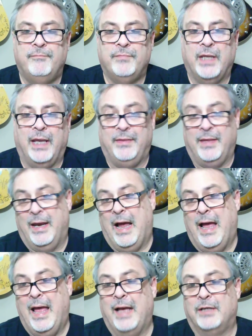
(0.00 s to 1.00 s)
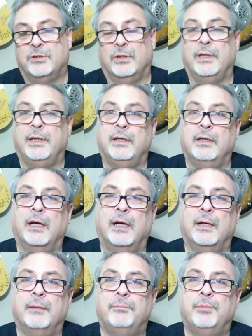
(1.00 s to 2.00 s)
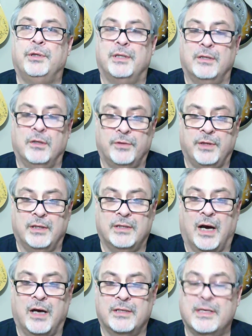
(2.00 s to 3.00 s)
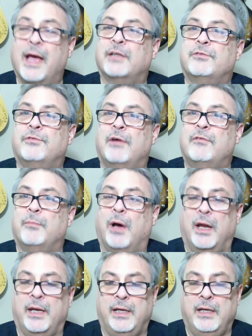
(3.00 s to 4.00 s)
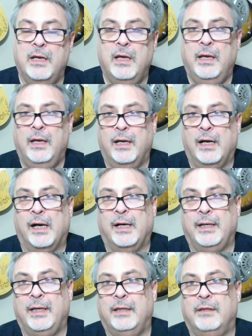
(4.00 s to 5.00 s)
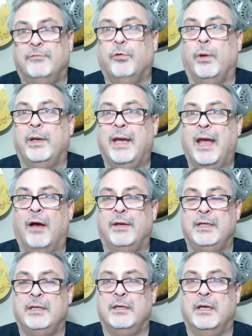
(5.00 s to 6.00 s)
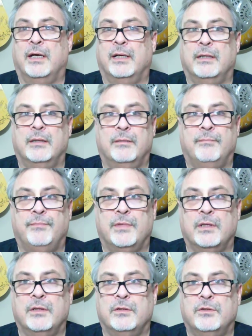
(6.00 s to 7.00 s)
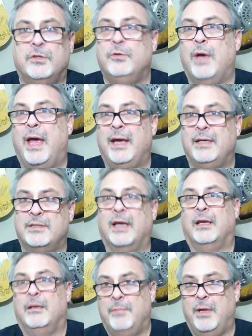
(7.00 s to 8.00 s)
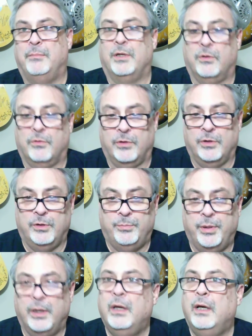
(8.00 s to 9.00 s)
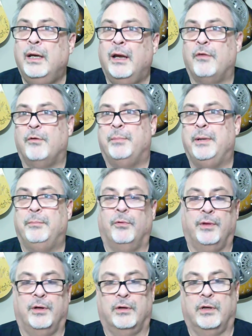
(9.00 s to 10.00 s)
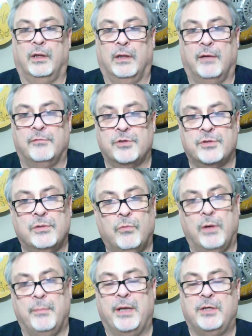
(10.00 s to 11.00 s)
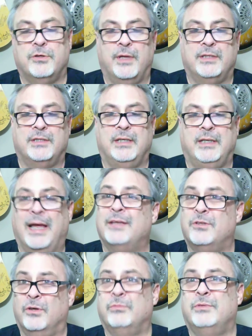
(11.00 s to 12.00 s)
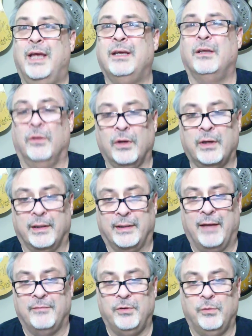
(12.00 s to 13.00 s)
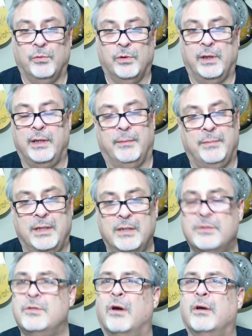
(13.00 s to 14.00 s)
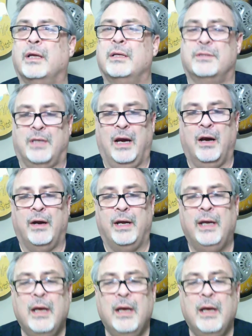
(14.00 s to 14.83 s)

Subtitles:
and then I actually put the entire text for everybody in the Floyd County 2A Second Amendment group, other people that are gun lovers. Want to make sure they've seen that. So take a look at that if you would. I mean, it's starting to get scary.